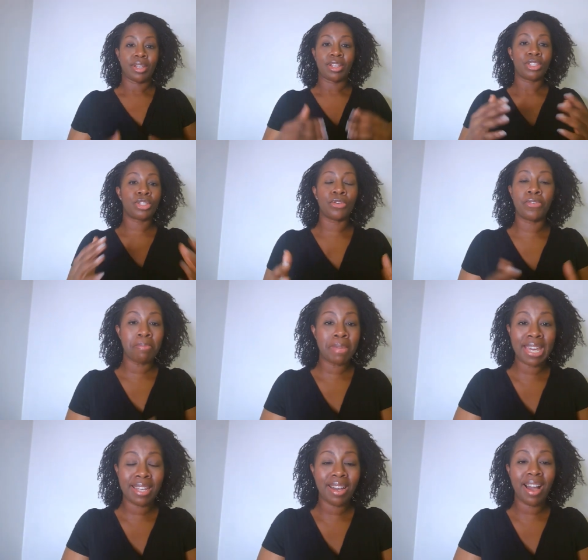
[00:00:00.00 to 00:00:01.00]
So for
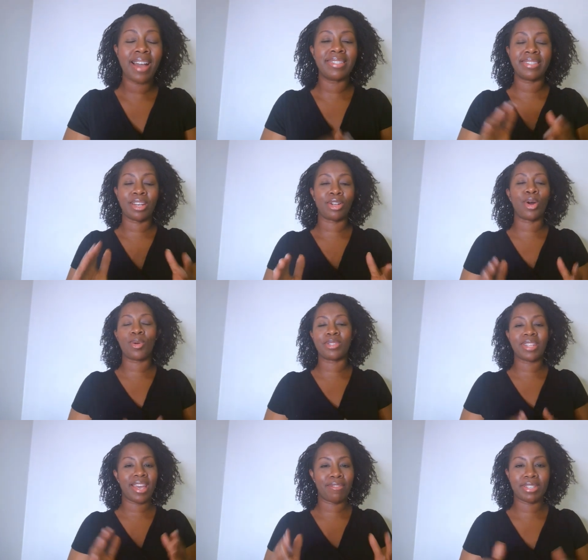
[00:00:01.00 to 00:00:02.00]
me, I set goals
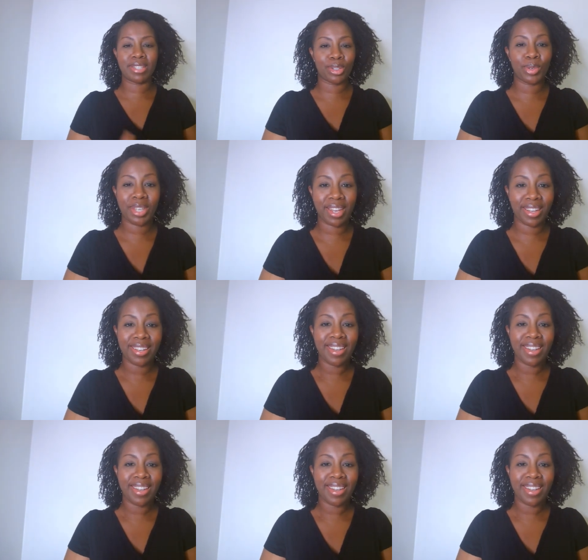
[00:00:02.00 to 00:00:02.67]
every single year.